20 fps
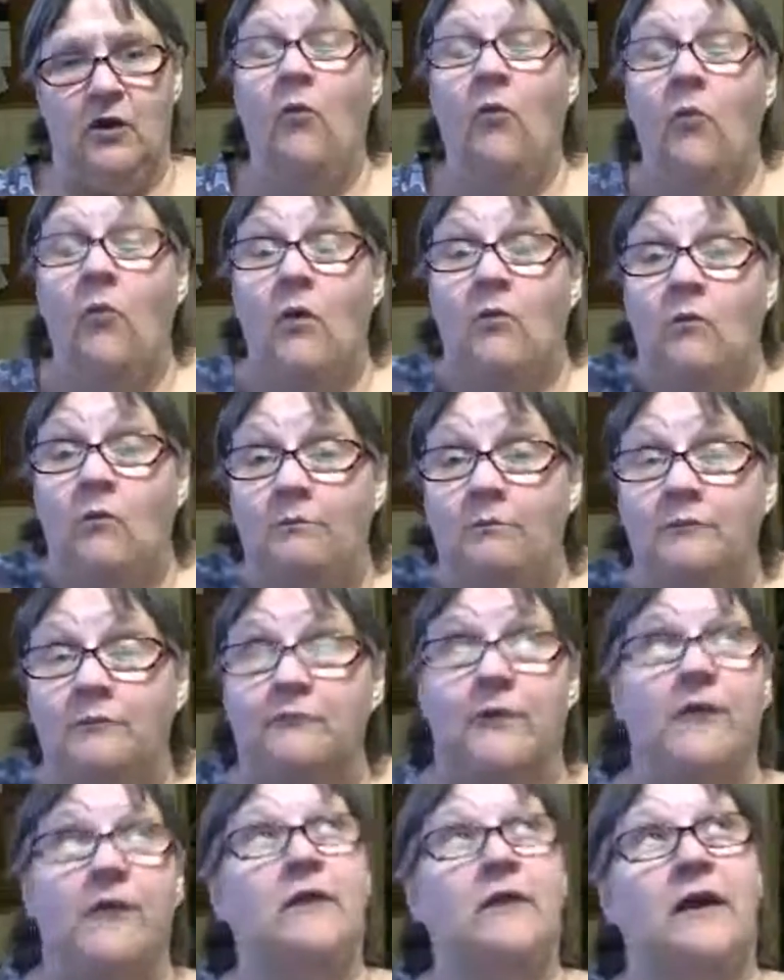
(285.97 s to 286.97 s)

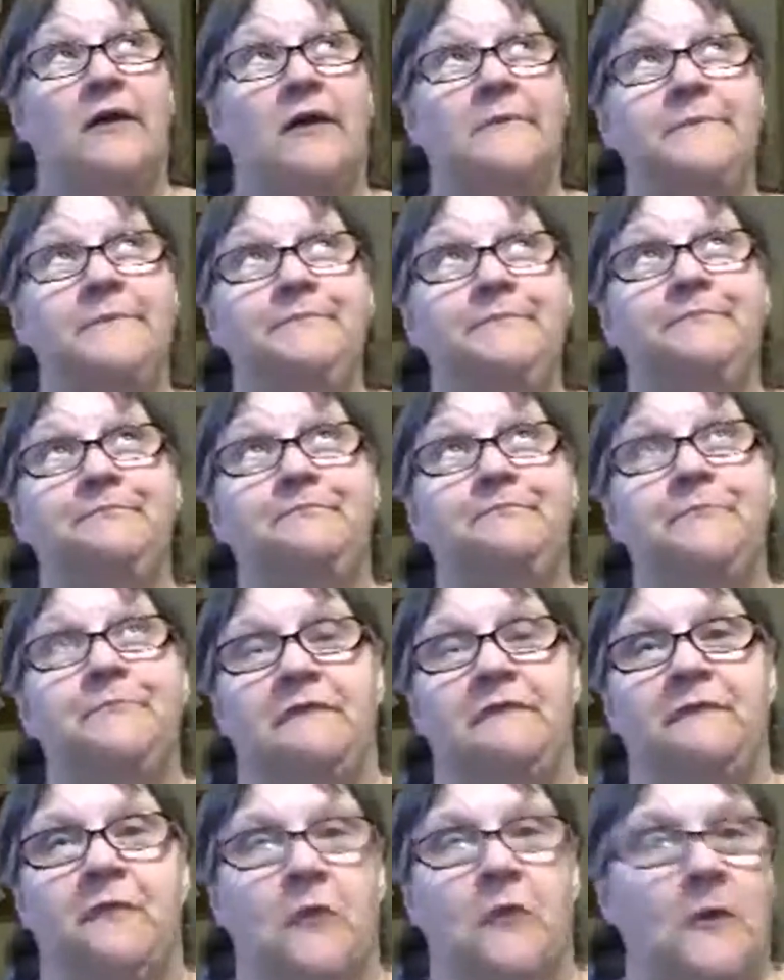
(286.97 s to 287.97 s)
the
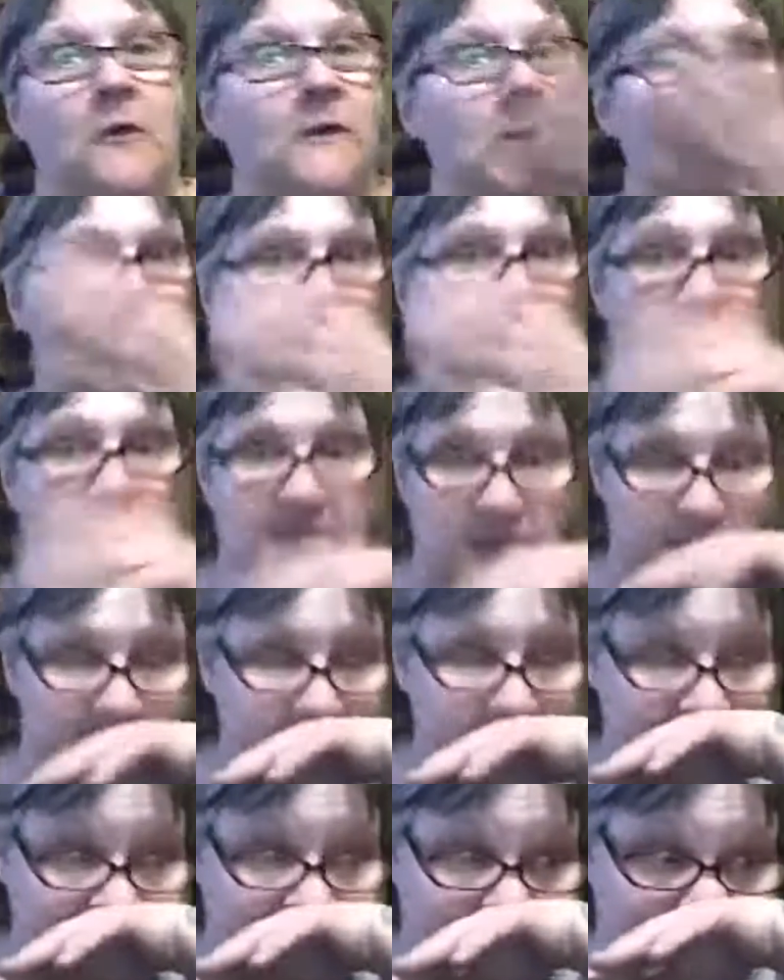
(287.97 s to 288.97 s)
4 o'clock. I start
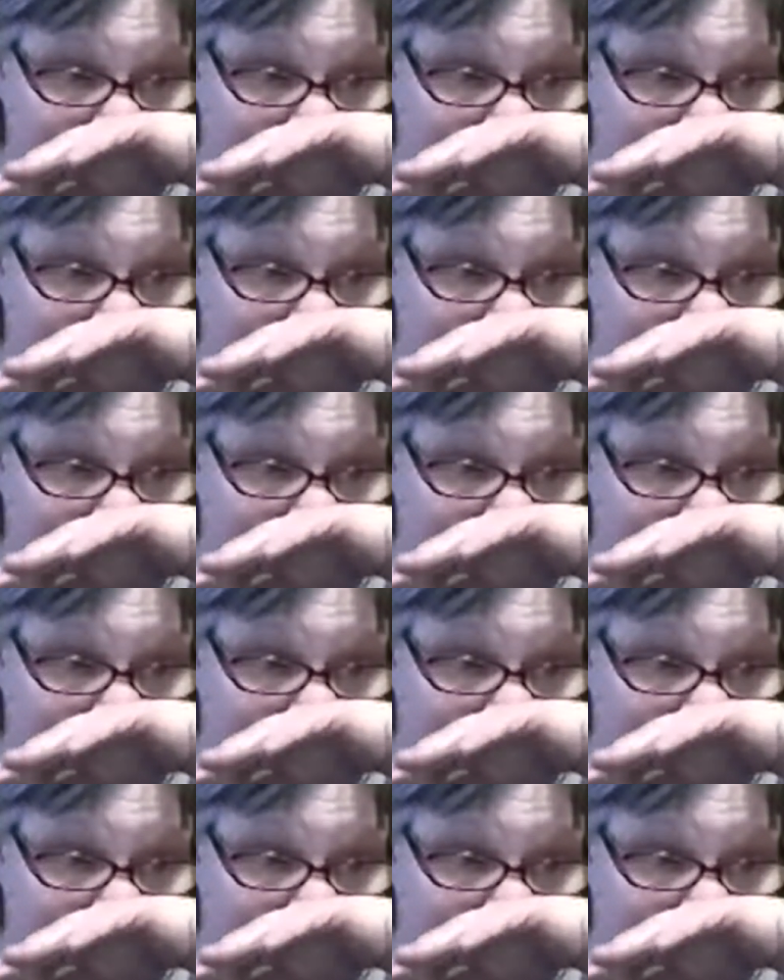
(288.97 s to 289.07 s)
sneezing